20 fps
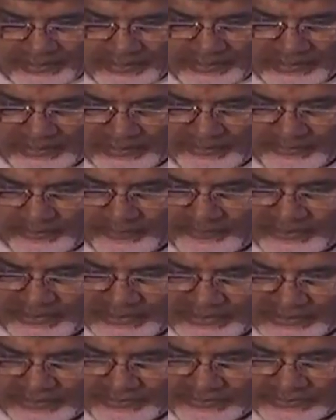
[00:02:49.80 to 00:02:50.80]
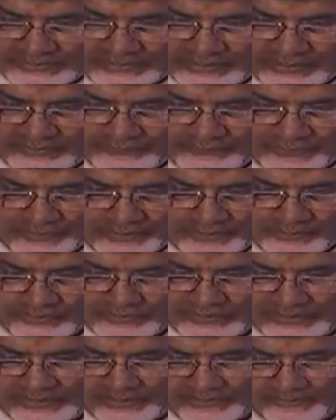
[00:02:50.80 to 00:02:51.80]
Honorable Minister of State for
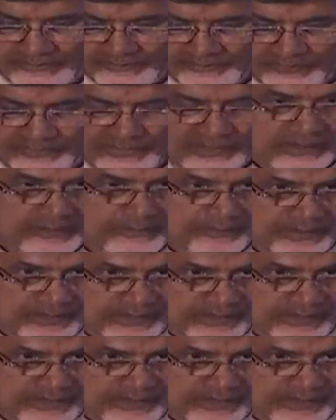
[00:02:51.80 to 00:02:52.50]
Housing and